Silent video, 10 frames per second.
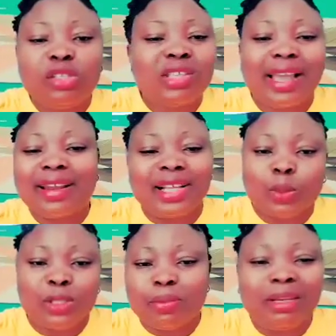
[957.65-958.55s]
taking
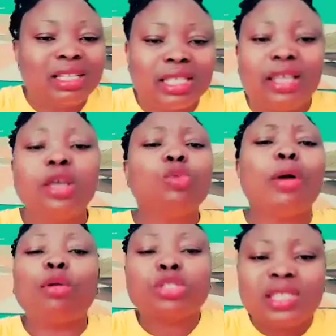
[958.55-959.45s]
responsibility, you
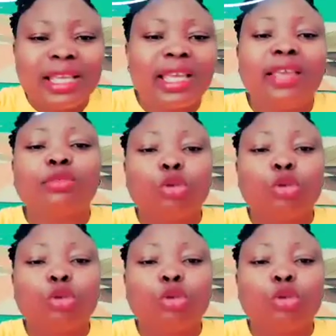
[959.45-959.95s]
are not thinking